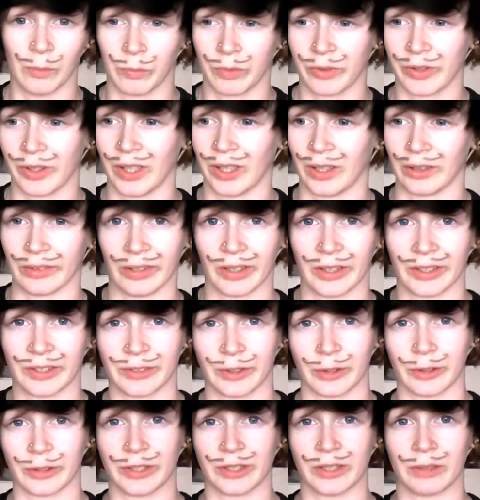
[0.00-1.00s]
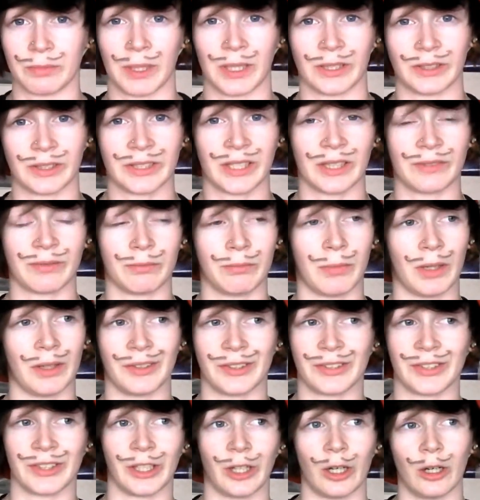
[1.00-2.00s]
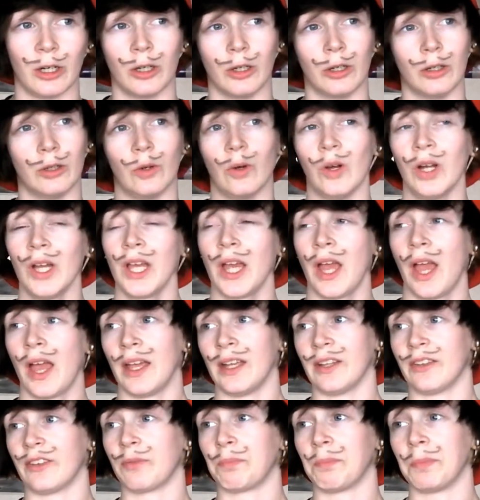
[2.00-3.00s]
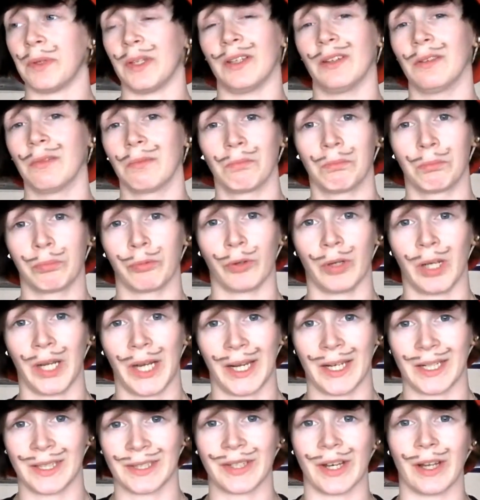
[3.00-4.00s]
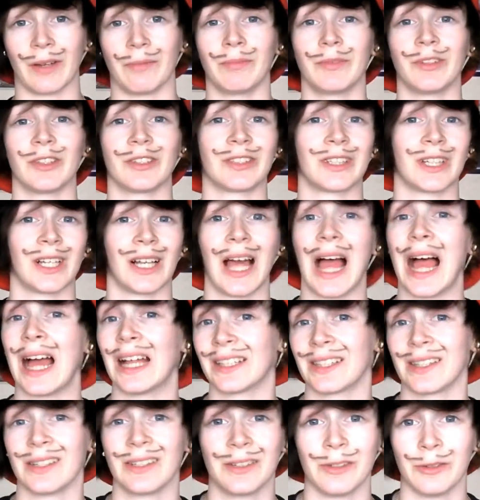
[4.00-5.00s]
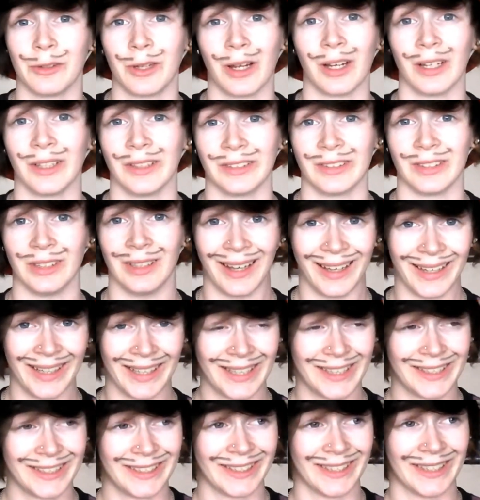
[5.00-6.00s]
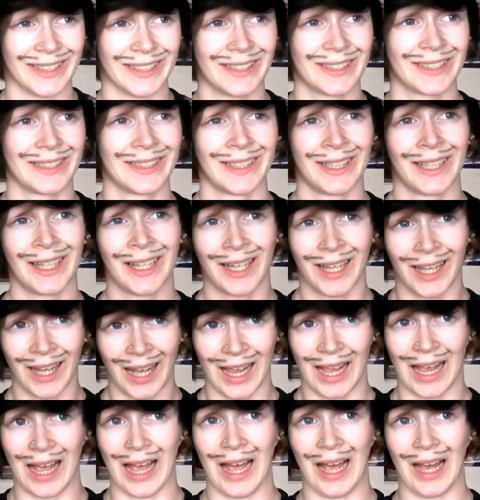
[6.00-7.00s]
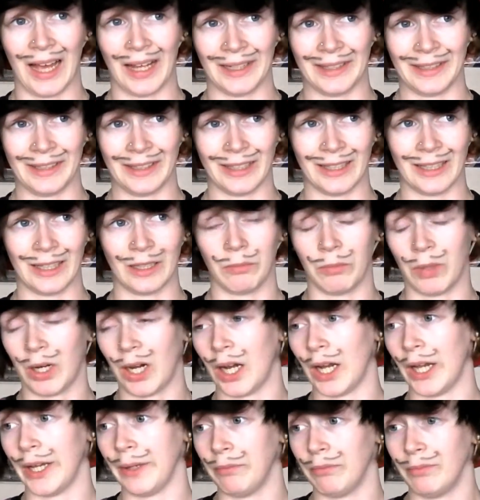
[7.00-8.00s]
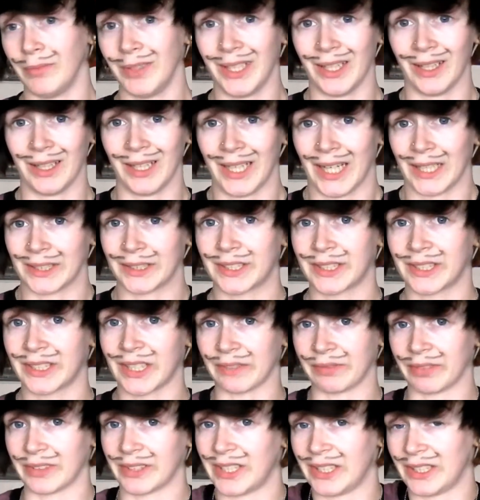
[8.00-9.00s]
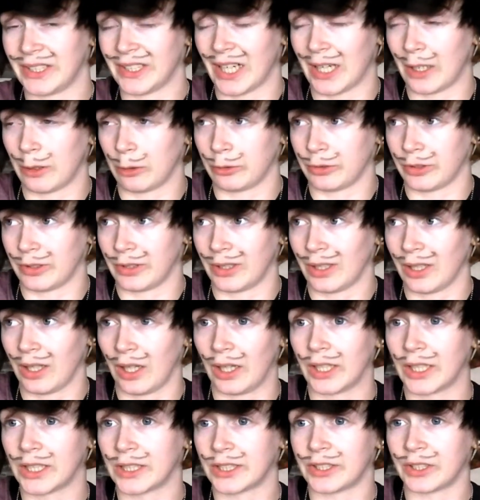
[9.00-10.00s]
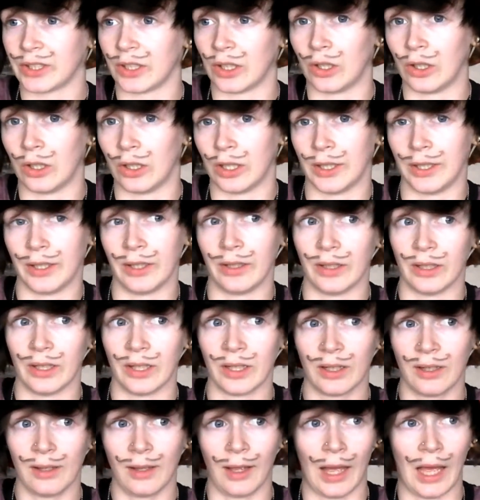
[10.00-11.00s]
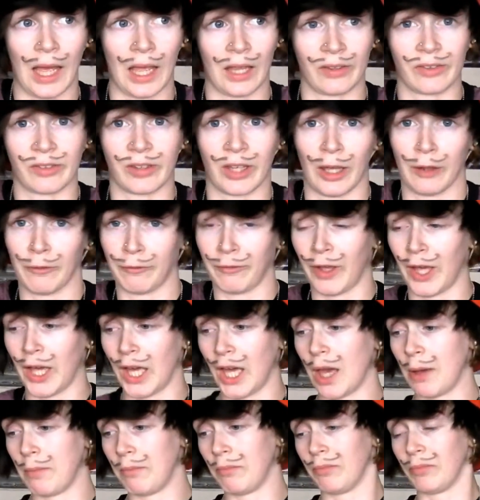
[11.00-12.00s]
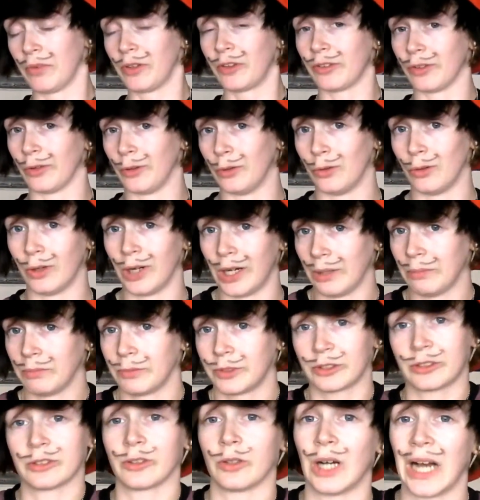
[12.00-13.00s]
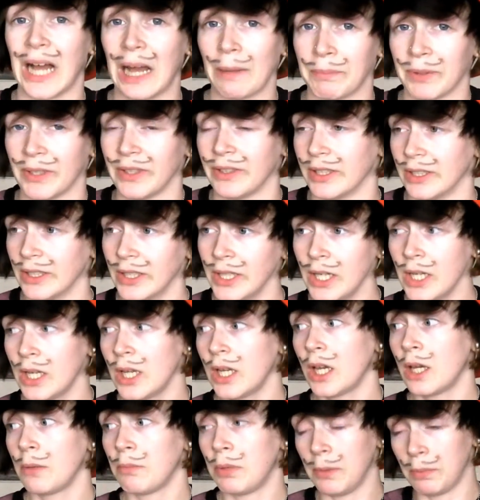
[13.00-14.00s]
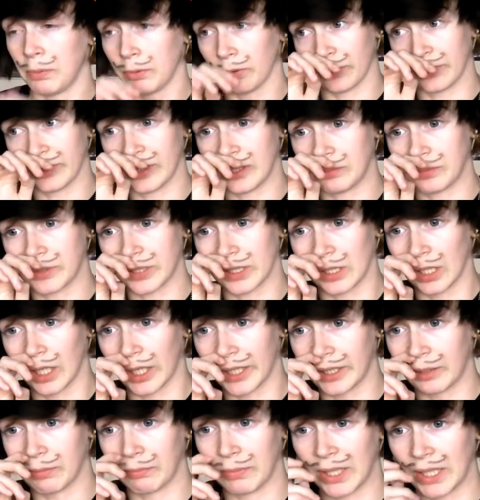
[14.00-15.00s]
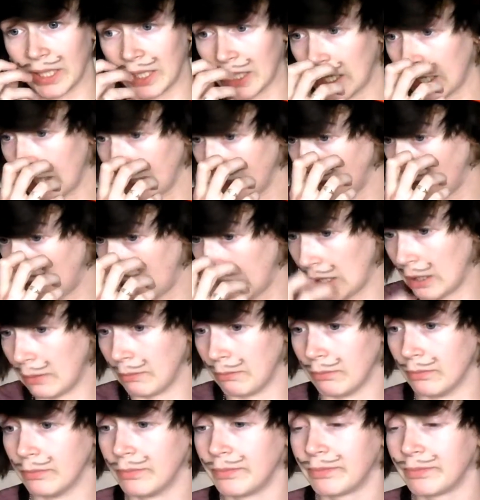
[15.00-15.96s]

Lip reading: Seeing as I started about 7 months ago, it's been brilliant. I'm just glad that you guys liked it. And I'm nearly at 70,000 likes on Ask.fm, so I'm just so happy that people seem to like me, and that